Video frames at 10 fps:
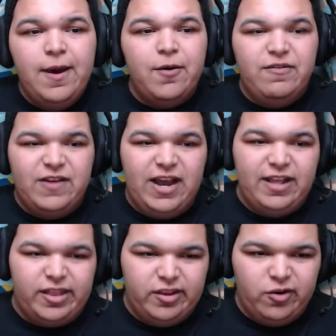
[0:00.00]
We've
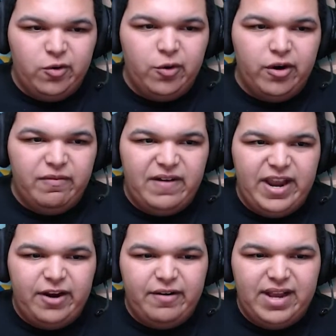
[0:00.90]
got the core
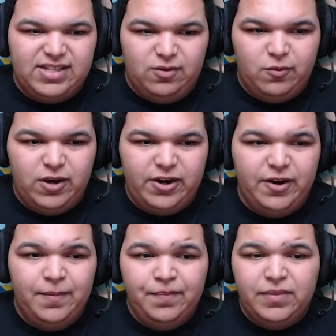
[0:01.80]
fire, grass, and water.